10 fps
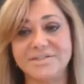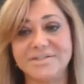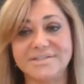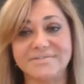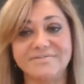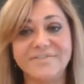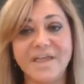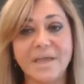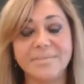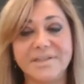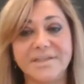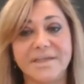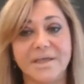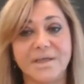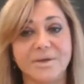such as a
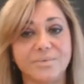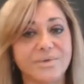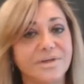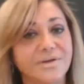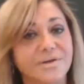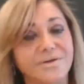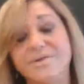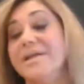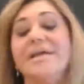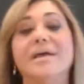family, a career,